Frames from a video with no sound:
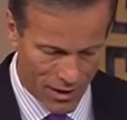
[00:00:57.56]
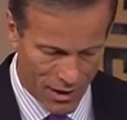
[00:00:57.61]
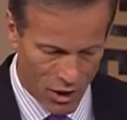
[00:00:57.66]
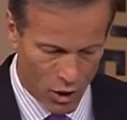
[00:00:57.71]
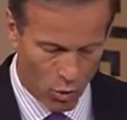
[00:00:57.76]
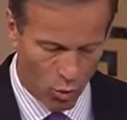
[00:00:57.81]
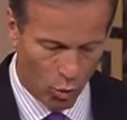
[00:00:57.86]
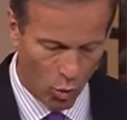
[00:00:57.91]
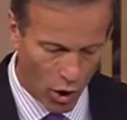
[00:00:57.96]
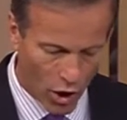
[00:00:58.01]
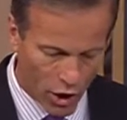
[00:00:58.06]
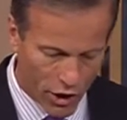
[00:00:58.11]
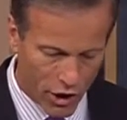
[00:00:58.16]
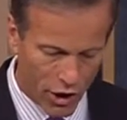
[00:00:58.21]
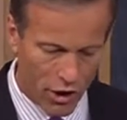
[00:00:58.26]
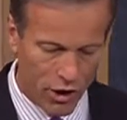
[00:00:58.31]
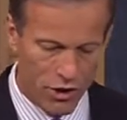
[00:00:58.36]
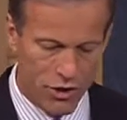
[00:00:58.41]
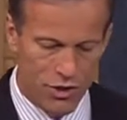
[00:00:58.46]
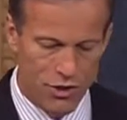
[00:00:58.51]

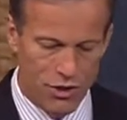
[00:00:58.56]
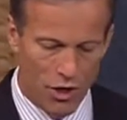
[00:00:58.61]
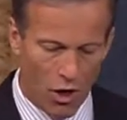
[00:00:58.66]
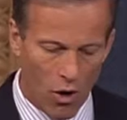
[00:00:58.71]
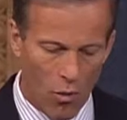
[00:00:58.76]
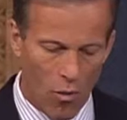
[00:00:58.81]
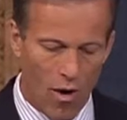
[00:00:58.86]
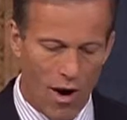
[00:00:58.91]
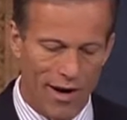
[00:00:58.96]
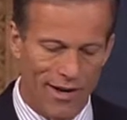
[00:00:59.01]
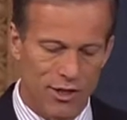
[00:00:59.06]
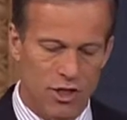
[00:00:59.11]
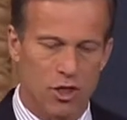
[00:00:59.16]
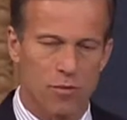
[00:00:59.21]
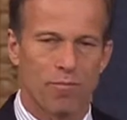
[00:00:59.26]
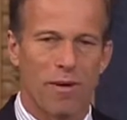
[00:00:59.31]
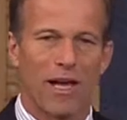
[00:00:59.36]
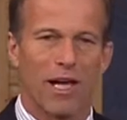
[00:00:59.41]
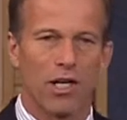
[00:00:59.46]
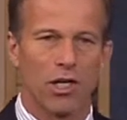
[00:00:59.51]
Workers don't want to
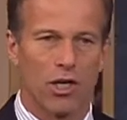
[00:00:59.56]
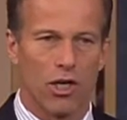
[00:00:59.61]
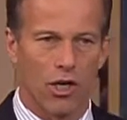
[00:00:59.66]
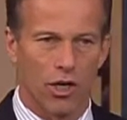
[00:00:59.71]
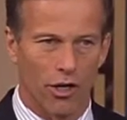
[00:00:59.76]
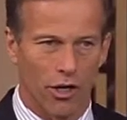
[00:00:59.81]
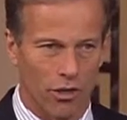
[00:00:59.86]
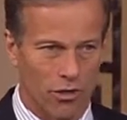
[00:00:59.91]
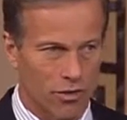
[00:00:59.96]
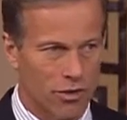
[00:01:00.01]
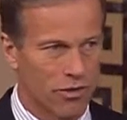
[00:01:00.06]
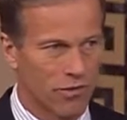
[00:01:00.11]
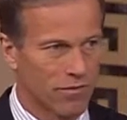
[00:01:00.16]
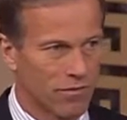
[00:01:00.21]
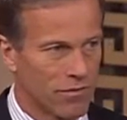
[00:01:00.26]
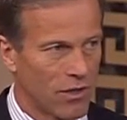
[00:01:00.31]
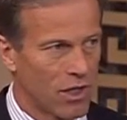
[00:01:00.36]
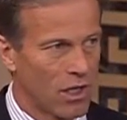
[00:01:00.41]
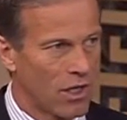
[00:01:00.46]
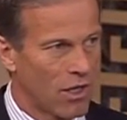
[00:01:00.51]
spend years
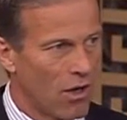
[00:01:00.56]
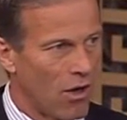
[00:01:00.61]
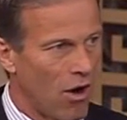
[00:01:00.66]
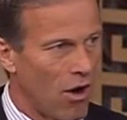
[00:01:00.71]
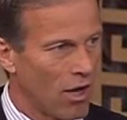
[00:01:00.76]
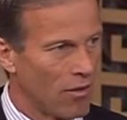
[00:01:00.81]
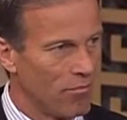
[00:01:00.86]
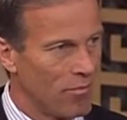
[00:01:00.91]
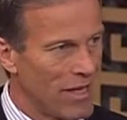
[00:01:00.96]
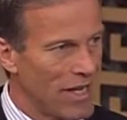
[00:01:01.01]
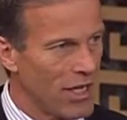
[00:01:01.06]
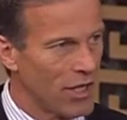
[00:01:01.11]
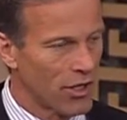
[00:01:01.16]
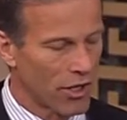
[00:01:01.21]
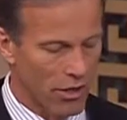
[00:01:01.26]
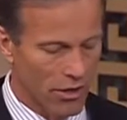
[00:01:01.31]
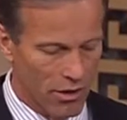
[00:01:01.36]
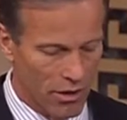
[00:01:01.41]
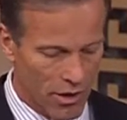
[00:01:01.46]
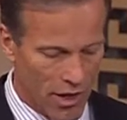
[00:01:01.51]
on
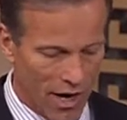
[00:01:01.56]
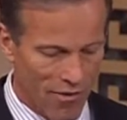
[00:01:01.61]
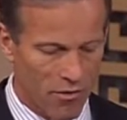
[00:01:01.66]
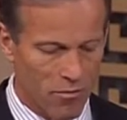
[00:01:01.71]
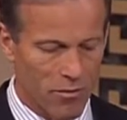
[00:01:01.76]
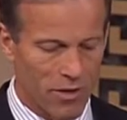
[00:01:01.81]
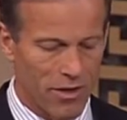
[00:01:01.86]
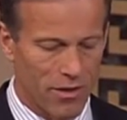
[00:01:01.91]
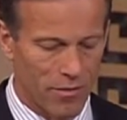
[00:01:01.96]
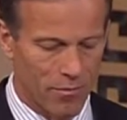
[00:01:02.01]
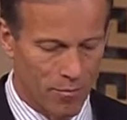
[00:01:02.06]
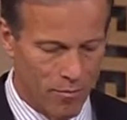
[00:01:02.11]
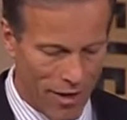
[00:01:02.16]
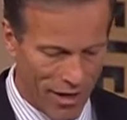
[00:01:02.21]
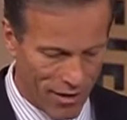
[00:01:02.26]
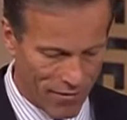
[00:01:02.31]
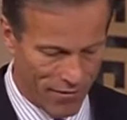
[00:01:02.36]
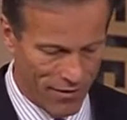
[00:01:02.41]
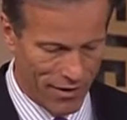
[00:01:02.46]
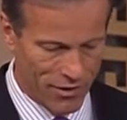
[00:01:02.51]
meager government
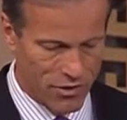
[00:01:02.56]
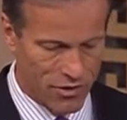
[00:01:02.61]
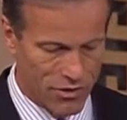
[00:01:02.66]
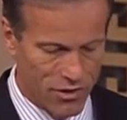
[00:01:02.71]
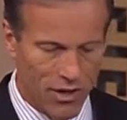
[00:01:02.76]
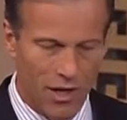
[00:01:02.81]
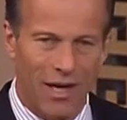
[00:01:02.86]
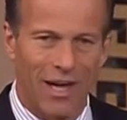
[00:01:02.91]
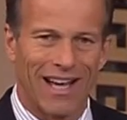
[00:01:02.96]
benefits.